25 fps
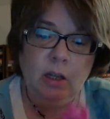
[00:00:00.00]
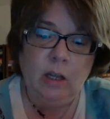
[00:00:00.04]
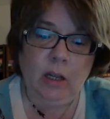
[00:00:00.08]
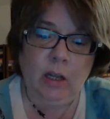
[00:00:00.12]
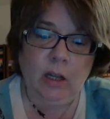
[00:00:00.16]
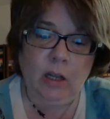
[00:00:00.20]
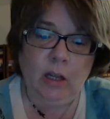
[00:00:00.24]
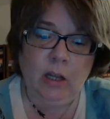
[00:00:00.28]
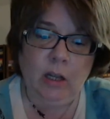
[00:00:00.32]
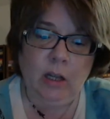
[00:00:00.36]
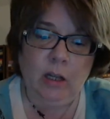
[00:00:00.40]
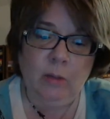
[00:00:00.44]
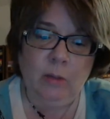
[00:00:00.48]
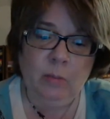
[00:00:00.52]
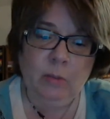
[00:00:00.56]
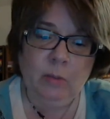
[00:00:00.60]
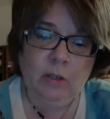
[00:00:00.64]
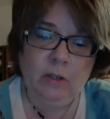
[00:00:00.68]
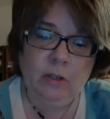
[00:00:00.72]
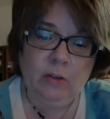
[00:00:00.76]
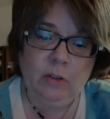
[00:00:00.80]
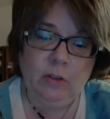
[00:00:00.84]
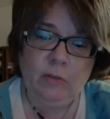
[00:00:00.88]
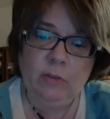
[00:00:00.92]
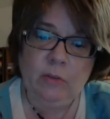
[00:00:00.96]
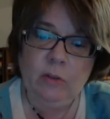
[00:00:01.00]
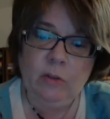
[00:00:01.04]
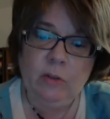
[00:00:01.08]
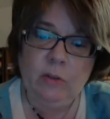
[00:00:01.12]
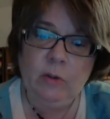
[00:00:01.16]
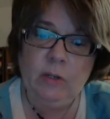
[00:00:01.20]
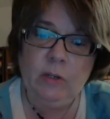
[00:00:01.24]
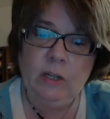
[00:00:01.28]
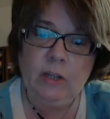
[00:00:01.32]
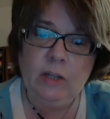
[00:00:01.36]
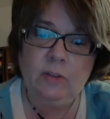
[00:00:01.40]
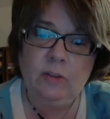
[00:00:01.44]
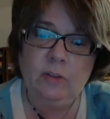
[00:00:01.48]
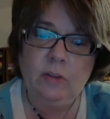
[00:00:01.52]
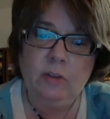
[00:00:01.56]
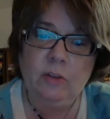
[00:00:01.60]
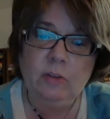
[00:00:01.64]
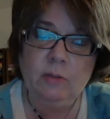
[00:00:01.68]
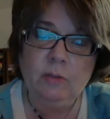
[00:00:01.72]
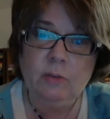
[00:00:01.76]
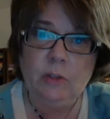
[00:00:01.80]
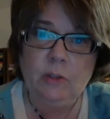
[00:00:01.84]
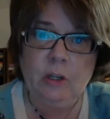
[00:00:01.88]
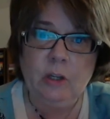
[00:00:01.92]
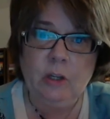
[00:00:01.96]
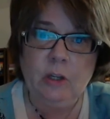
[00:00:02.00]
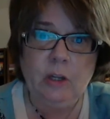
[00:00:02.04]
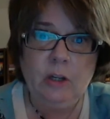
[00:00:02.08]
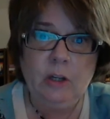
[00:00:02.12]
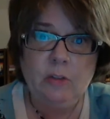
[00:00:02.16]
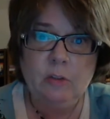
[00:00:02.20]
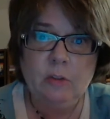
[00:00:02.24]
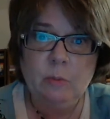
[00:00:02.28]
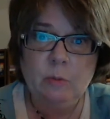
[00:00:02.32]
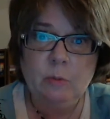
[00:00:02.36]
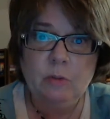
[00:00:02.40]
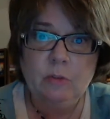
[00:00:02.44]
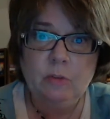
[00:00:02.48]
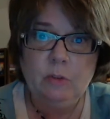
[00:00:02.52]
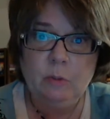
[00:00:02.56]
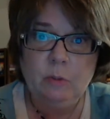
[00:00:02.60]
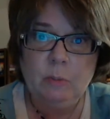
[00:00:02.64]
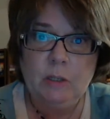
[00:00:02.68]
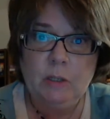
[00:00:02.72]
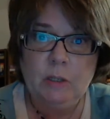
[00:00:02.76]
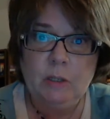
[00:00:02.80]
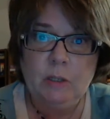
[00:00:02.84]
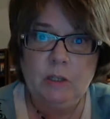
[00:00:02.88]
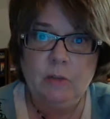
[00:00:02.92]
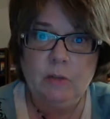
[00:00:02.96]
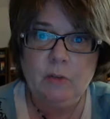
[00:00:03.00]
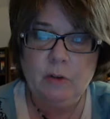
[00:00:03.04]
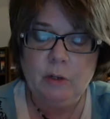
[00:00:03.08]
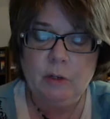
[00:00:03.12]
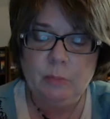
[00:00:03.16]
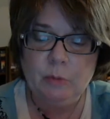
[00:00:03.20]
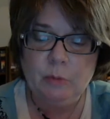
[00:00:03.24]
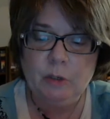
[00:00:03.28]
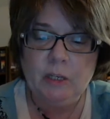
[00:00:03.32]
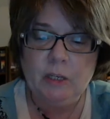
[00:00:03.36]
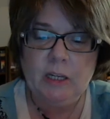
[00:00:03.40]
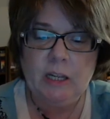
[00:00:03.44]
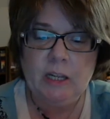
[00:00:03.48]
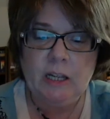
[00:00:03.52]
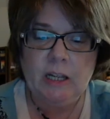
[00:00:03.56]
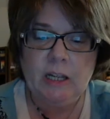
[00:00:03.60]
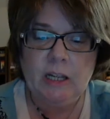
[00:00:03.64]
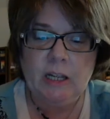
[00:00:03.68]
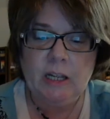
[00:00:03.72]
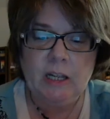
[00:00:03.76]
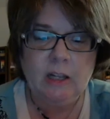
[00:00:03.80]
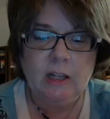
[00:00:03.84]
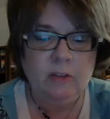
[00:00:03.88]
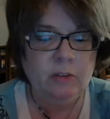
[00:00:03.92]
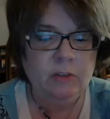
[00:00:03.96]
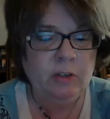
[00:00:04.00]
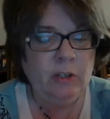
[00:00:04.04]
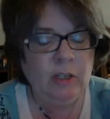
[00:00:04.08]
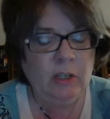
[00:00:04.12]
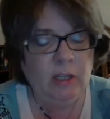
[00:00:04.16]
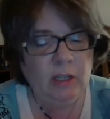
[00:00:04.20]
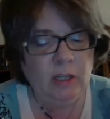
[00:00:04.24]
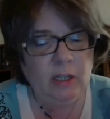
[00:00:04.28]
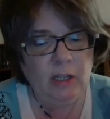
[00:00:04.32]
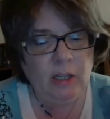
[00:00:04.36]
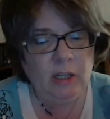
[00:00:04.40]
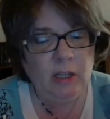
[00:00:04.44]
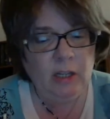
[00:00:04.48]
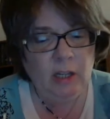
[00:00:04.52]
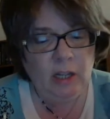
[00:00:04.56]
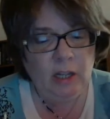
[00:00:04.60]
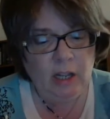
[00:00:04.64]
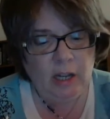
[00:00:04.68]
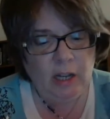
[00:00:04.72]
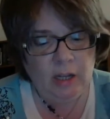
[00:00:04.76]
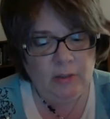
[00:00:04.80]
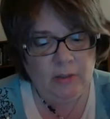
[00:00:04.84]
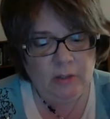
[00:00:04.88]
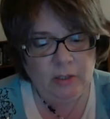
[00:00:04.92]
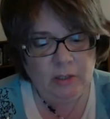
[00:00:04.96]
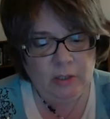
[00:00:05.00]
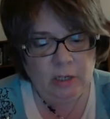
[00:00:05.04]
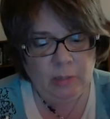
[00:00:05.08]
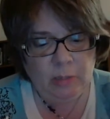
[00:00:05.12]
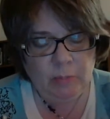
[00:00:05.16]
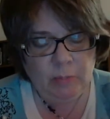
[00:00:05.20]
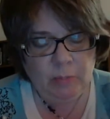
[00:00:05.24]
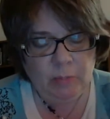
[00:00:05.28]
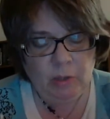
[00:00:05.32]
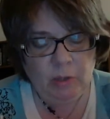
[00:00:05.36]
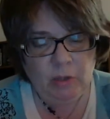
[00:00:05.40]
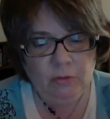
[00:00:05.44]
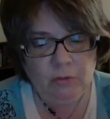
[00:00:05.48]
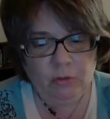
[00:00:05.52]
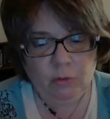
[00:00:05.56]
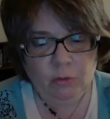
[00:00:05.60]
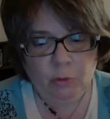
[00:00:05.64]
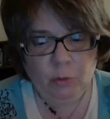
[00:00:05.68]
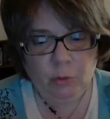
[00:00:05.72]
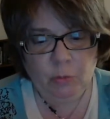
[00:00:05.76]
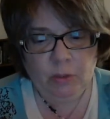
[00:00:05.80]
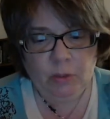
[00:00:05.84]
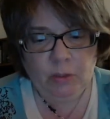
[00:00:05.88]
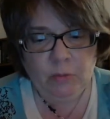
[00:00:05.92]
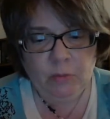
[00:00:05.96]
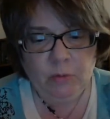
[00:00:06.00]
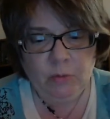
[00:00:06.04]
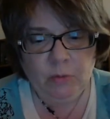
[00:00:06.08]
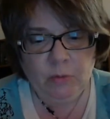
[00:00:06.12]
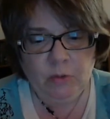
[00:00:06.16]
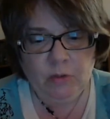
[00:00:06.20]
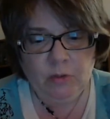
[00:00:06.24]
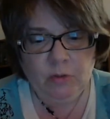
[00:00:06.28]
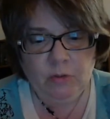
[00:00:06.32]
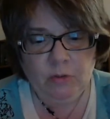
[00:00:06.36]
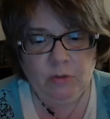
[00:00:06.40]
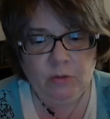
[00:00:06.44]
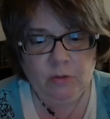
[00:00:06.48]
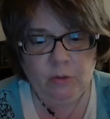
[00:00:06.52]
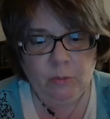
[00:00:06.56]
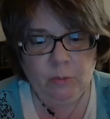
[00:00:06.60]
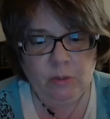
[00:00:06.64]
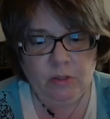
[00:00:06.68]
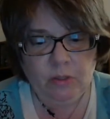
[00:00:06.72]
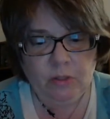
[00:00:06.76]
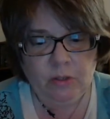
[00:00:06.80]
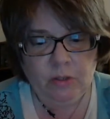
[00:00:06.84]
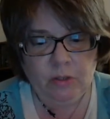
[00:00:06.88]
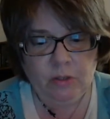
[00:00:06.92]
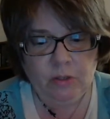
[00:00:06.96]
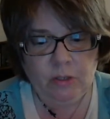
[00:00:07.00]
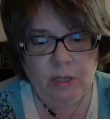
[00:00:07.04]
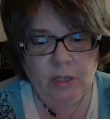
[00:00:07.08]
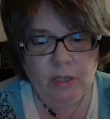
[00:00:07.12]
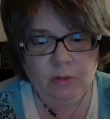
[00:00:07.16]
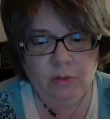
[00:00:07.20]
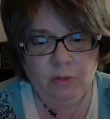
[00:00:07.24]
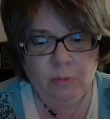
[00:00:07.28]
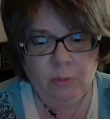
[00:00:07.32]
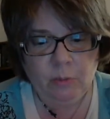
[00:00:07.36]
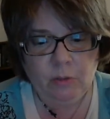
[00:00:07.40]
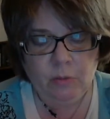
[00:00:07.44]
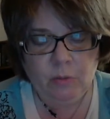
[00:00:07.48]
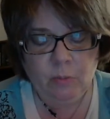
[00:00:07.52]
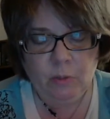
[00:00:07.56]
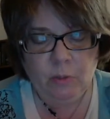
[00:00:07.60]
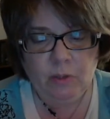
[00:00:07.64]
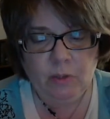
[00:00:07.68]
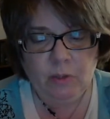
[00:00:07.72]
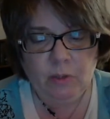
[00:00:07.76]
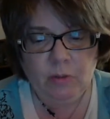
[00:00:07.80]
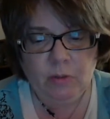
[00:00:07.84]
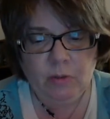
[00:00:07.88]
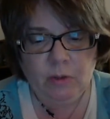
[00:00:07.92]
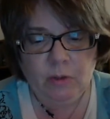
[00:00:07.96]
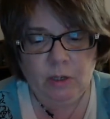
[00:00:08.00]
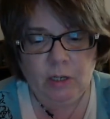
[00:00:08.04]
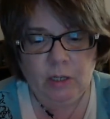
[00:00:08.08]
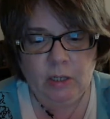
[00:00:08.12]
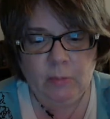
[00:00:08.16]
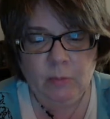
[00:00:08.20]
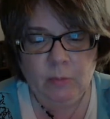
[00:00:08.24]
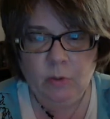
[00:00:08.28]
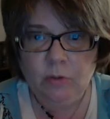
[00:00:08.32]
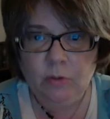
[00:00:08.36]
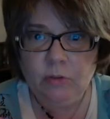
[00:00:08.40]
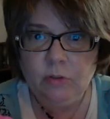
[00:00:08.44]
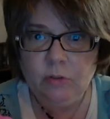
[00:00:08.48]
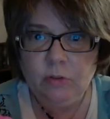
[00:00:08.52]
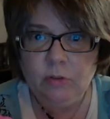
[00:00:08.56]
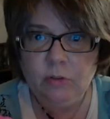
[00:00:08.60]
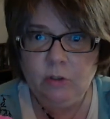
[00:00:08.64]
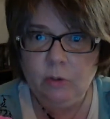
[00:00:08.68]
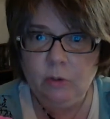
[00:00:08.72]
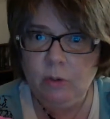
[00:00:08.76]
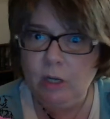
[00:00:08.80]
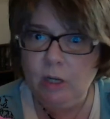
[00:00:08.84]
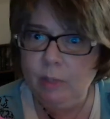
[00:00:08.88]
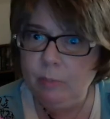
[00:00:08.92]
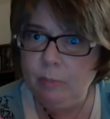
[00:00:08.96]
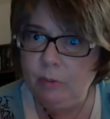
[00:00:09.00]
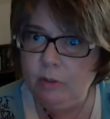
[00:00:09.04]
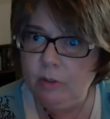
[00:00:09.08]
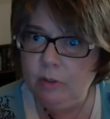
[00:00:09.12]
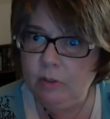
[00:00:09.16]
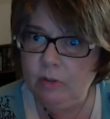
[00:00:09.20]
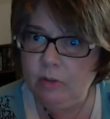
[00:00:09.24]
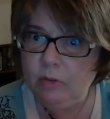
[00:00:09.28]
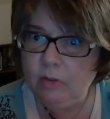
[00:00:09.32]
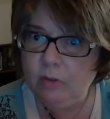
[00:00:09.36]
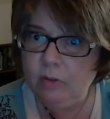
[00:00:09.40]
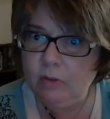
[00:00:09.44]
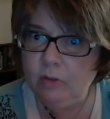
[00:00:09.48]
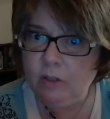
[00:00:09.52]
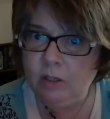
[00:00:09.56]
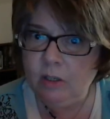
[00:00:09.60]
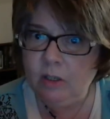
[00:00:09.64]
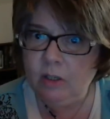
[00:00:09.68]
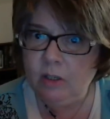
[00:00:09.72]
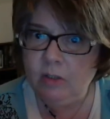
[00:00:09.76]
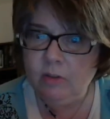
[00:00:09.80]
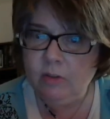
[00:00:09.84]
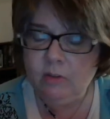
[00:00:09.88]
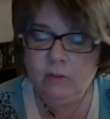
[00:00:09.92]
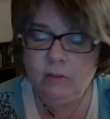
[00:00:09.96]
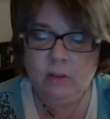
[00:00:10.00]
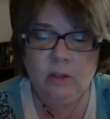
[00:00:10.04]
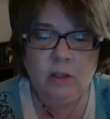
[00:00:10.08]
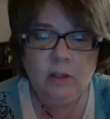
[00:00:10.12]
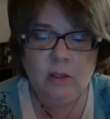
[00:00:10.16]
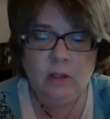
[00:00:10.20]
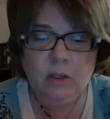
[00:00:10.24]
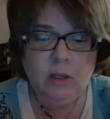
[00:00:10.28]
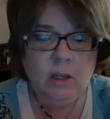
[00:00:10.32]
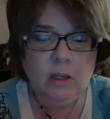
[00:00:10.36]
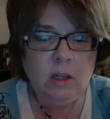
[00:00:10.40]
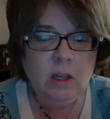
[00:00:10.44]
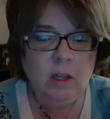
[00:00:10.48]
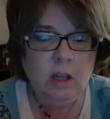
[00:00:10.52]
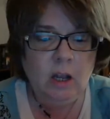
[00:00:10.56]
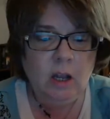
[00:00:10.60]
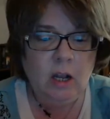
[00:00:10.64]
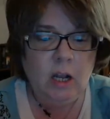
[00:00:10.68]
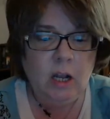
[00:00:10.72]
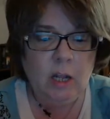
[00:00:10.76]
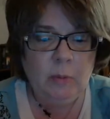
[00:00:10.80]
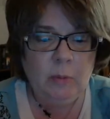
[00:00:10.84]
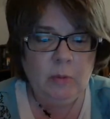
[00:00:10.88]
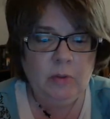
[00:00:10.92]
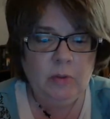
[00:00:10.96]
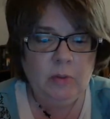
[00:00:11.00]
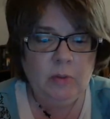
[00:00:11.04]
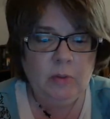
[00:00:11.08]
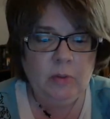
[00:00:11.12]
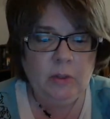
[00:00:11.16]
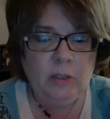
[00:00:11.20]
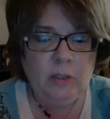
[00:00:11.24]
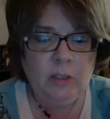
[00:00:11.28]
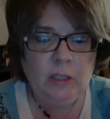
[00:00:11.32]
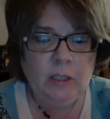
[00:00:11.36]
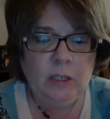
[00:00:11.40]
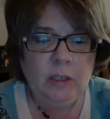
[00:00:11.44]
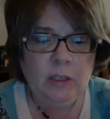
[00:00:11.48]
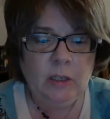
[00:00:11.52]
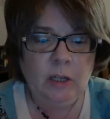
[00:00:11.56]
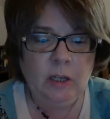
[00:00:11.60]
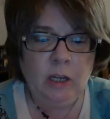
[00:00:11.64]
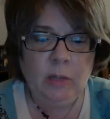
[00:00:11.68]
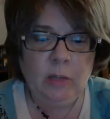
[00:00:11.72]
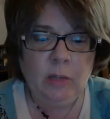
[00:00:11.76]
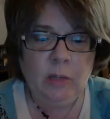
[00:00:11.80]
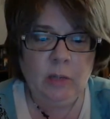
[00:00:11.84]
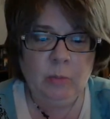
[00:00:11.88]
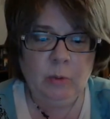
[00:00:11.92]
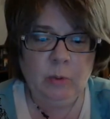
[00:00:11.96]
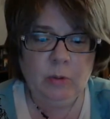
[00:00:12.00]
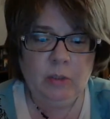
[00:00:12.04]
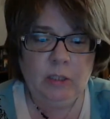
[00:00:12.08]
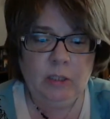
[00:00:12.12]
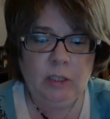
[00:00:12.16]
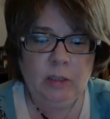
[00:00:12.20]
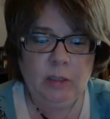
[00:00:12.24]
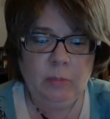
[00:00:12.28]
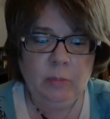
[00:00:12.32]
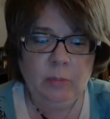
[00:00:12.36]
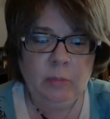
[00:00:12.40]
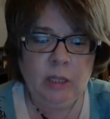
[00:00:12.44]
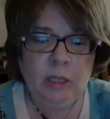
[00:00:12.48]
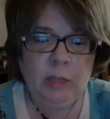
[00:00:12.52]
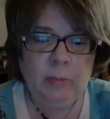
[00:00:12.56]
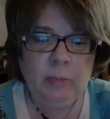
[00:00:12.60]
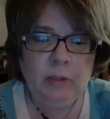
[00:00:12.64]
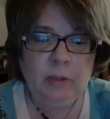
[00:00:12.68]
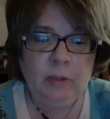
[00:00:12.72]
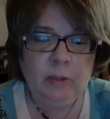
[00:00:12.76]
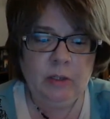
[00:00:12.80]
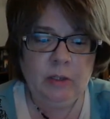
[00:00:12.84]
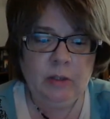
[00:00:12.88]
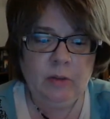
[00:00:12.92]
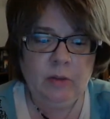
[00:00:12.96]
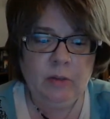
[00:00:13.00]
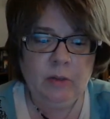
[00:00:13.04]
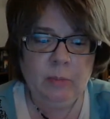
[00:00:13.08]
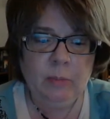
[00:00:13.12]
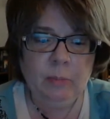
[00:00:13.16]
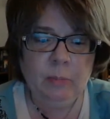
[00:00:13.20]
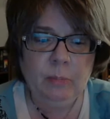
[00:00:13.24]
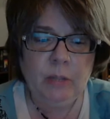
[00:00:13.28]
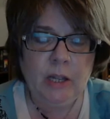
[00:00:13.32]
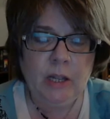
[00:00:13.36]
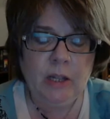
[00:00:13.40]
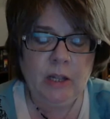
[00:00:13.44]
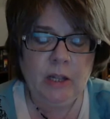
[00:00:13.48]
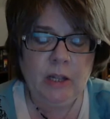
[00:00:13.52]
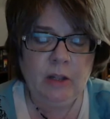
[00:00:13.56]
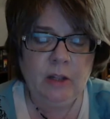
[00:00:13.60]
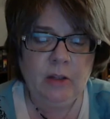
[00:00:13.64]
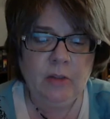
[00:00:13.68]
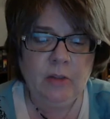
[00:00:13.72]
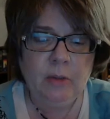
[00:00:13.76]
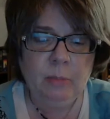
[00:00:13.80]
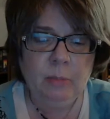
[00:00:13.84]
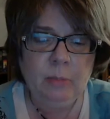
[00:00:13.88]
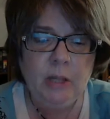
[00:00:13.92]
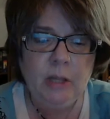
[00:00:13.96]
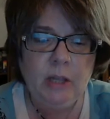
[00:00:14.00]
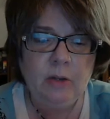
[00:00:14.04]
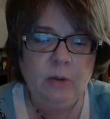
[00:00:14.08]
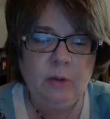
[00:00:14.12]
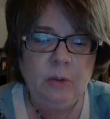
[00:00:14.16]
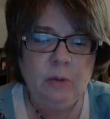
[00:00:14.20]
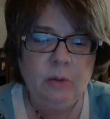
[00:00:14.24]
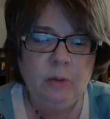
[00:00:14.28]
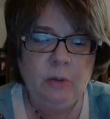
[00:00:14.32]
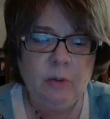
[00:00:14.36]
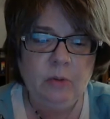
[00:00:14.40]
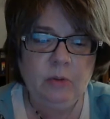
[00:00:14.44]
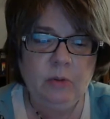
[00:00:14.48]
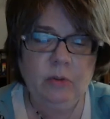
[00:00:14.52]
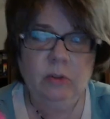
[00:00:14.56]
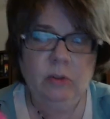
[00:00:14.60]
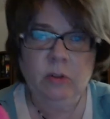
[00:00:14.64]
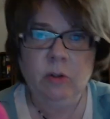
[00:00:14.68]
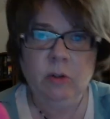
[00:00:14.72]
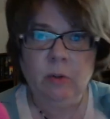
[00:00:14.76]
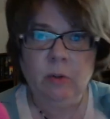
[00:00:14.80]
because even though it has these flaws, it will still make a very pretty hat. And then I'm not sure what I'm going to do with the next one, whether I am going to go up a hook size. I was thinking I will keep maybe the petals,